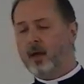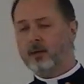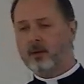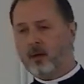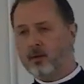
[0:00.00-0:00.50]

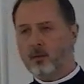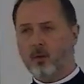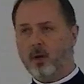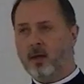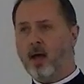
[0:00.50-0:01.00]
and another
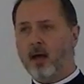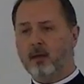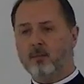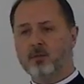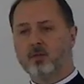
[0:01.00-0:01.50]
one
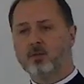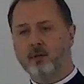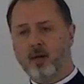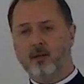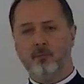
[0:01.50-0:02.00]
Adam is
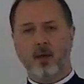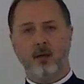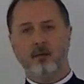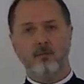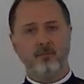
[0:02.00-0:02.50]
created
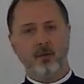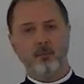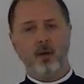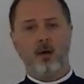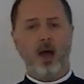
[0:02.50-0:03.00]
male and
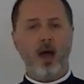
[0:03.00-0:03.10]
female.